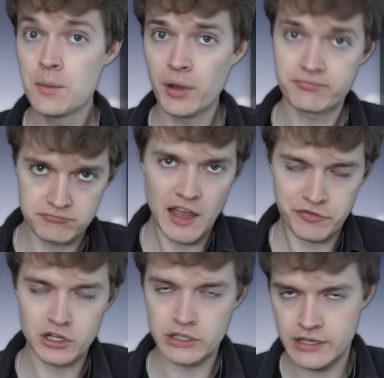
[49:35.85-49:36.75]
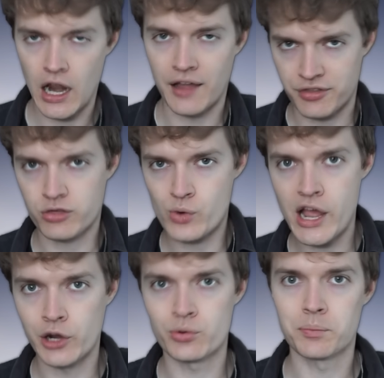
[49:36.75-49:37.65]
but definitely not
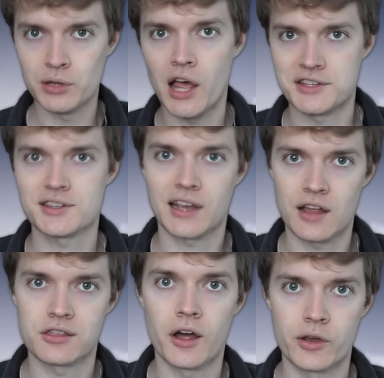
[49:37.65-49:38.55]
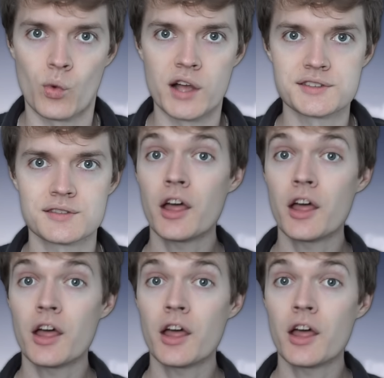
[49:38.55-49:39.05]
300 plus like I thought it was.